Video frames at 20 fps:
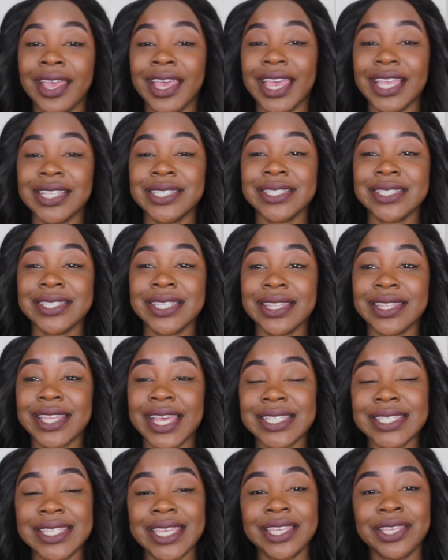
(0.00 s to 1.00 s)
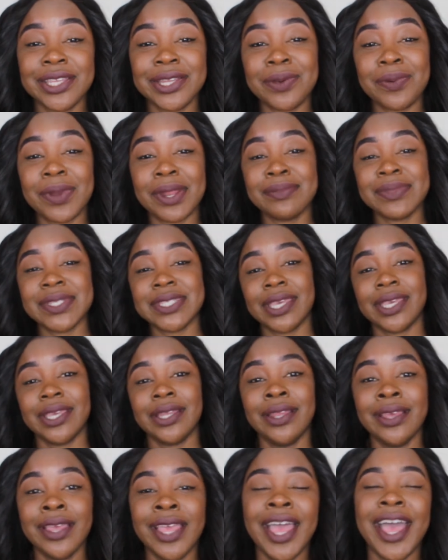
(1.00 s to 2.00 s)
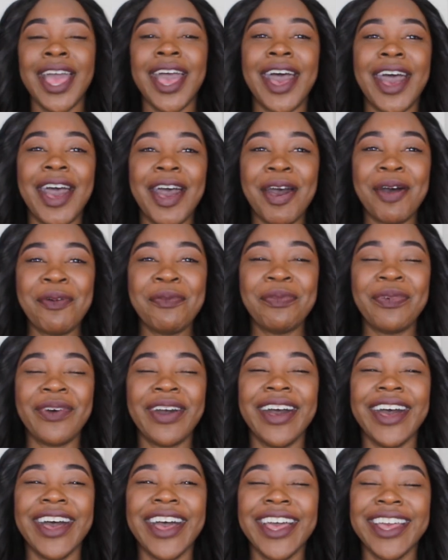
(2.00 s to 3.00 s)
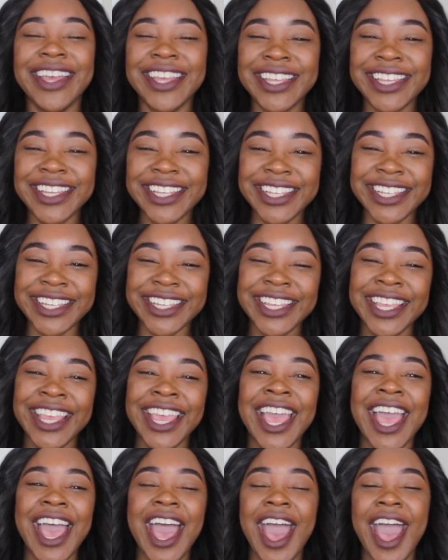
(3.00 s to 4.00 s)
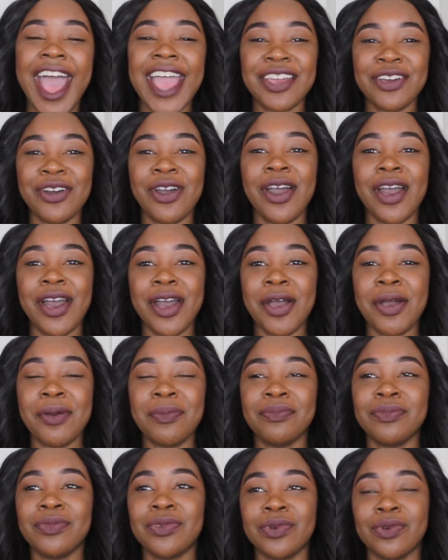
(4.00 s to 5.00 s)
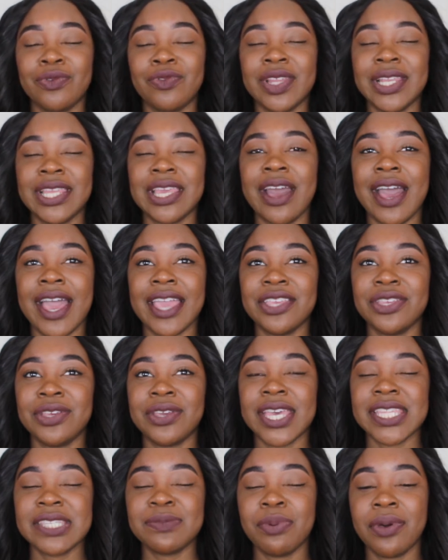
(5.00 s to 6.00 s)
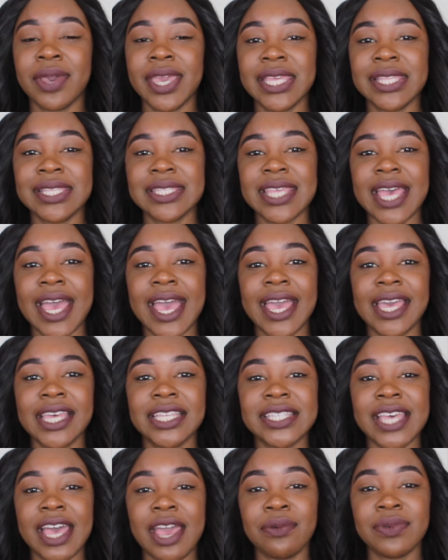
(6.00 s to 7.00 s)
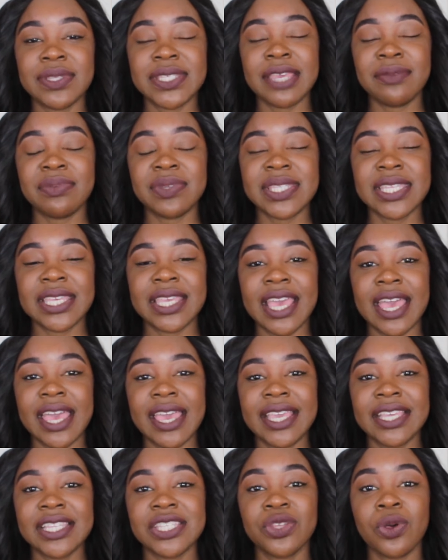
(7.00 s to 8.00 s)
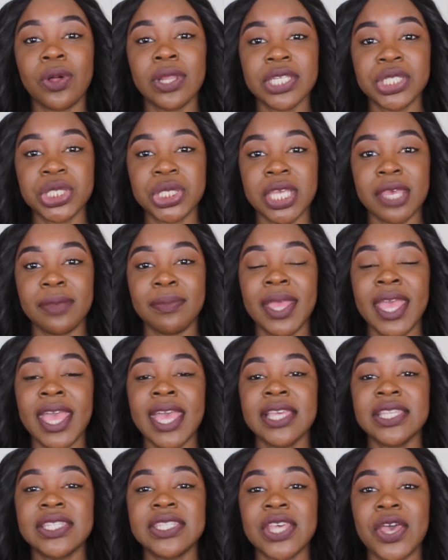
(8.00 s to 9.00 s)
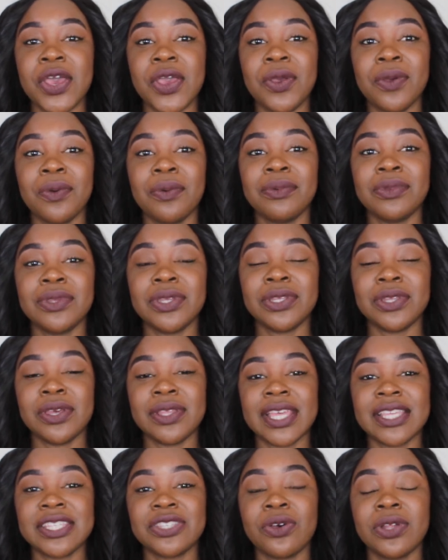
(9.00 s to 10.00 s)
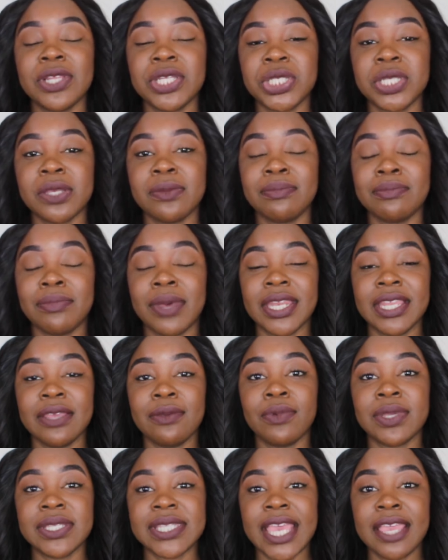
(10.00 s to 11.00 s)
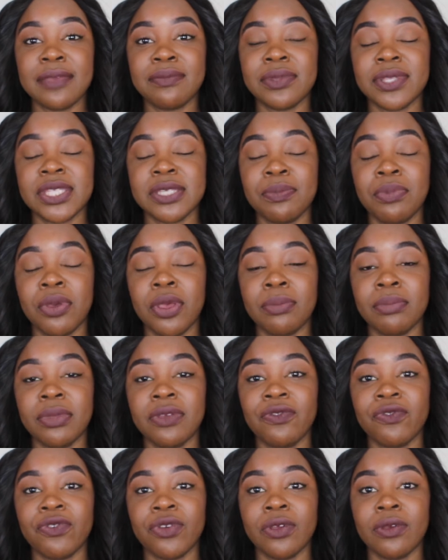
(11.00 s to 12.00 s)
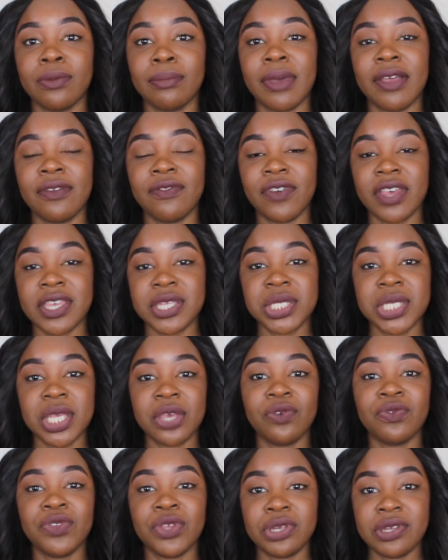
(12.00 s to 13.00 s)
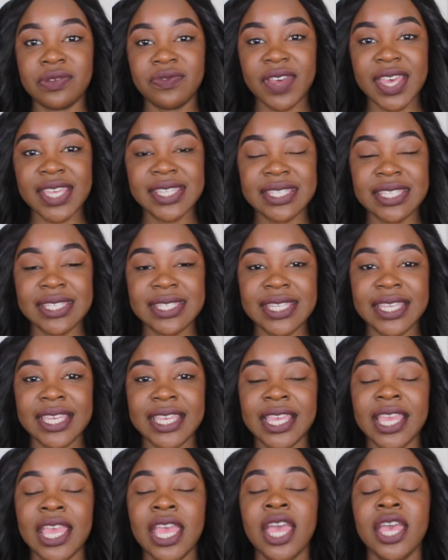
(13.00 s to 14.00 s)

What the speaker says: I just did that thing, you know what I'm saying? But I got really high UCAS points, and I was able to get a scholarship. So you know, that scholarship money was able to put me through my first year of university.